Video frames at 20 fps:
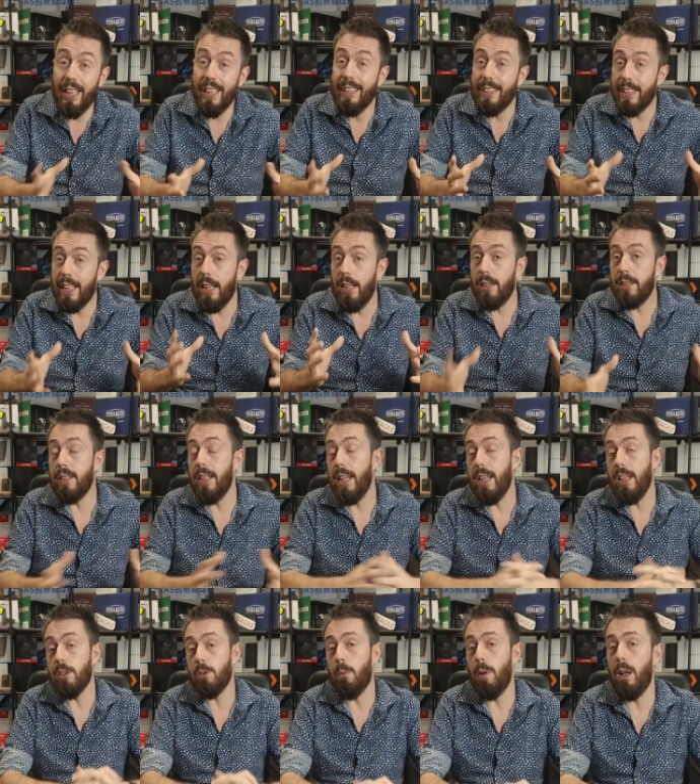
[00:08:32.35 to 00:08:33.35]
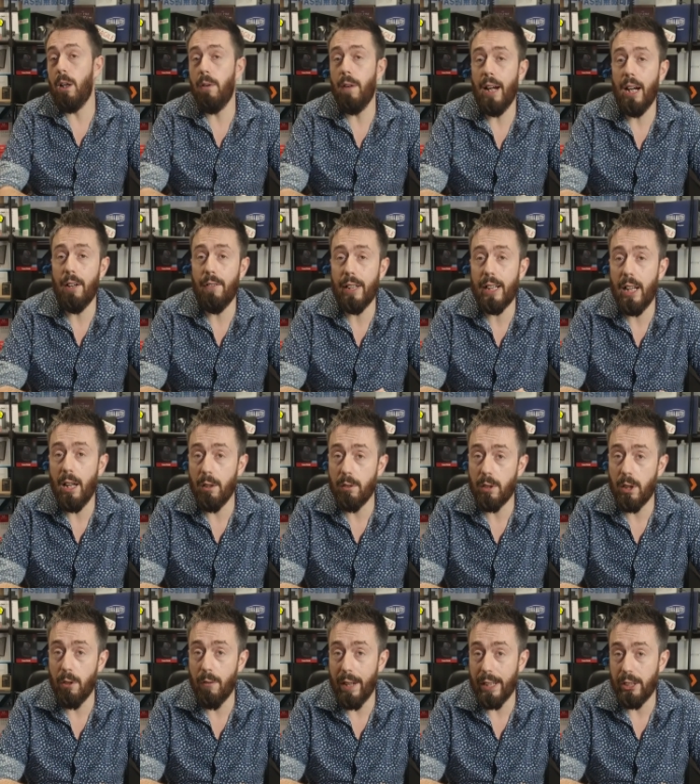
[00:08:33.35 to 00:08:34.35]
E C C as well, error
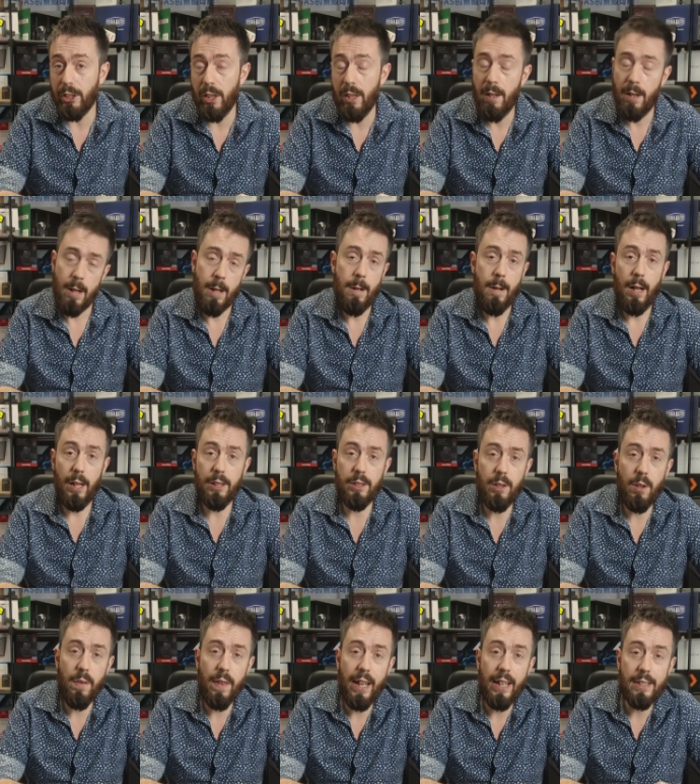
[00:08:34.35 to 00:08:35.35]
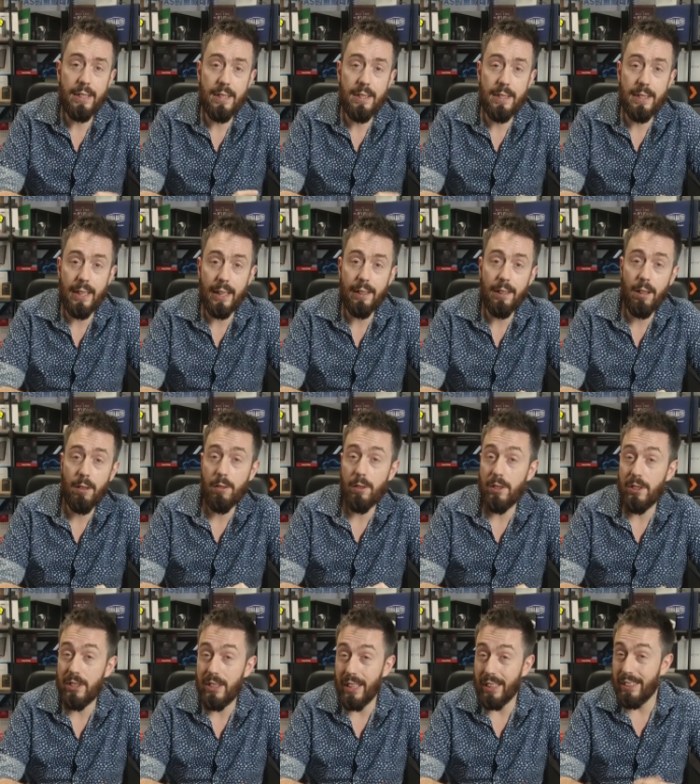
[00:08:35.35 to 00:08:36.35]
code correction, at two thousand six
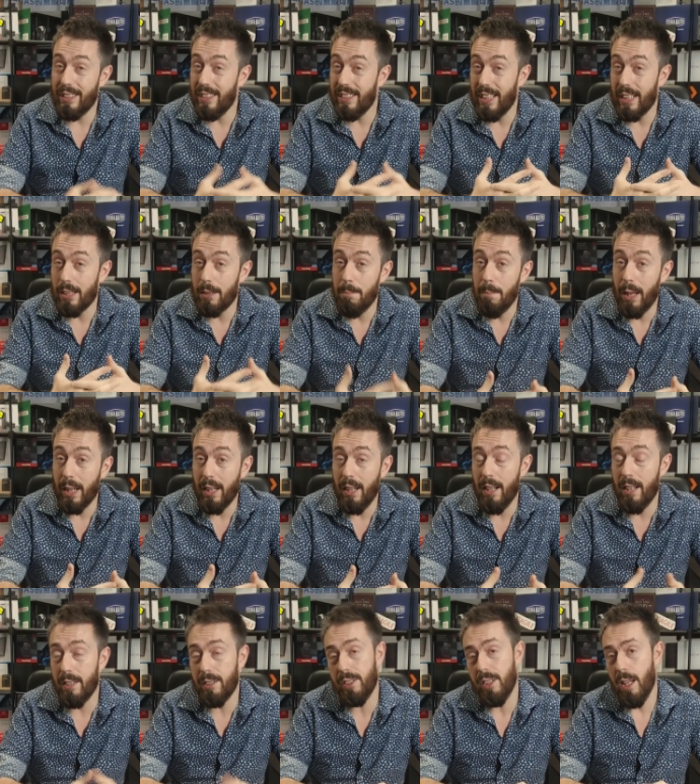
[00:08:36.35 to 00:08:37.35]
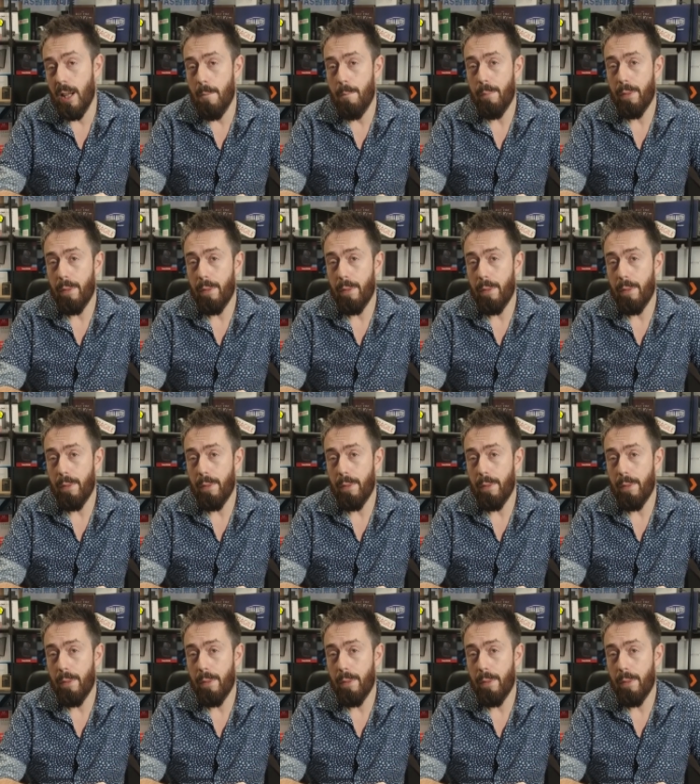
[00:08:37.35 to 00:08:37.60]
hundred sixty-six megahertz.